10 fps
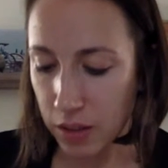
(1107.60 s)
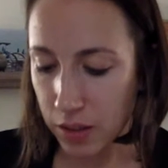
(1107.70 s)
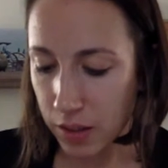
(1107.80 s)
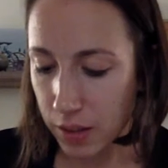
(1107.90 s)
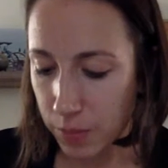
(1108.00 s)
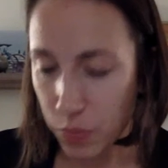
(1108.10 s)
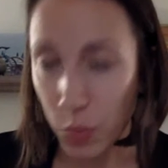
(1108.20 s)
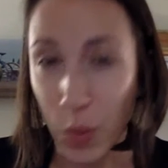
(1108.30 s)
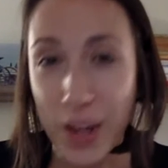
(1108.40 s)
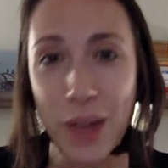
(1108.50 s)
and
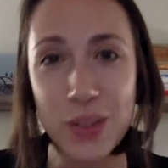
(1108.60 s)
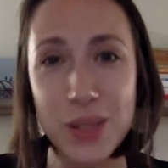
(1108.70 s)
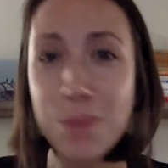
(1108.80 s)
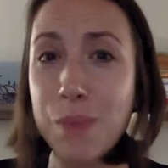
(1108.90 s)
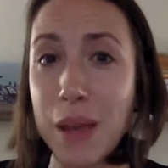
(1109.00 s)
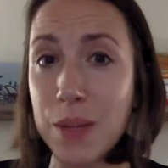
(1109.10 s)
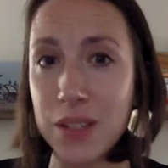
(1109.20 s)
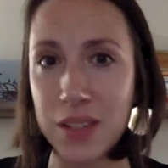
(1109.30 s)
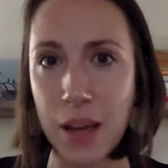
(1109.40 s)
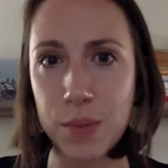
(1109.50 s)
write out some
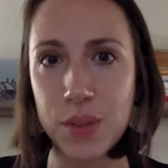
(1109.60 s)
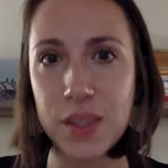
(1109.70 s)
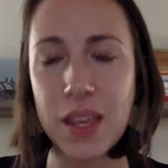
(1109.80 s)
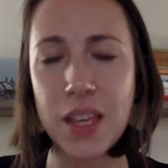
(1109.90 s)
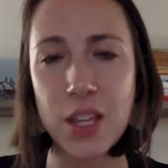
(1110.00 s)
baby steps